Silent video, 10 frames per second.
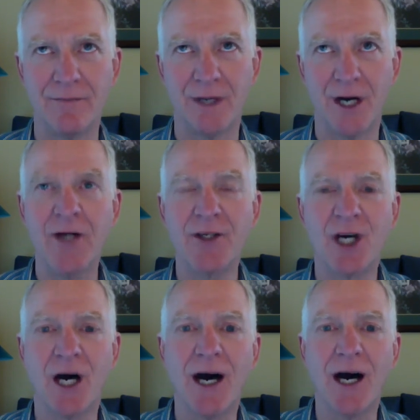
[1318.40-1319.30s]

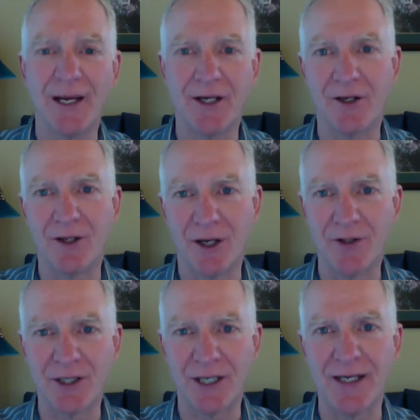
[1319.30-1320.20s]
unkind, I'll
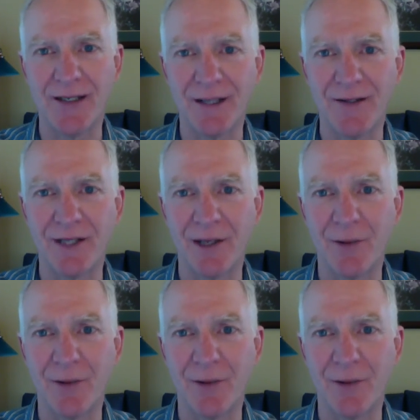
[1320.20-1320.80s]
say, that they were